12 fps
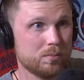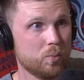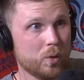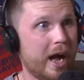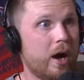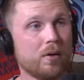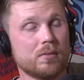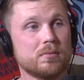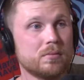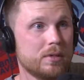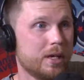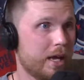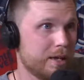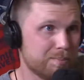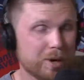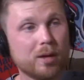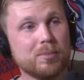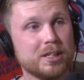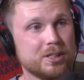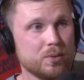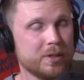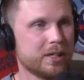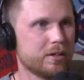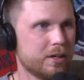were out in public
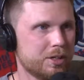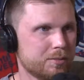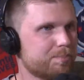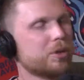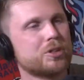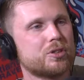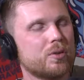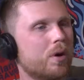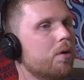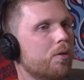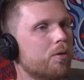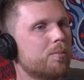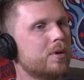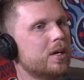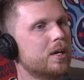doing it or at your personal home.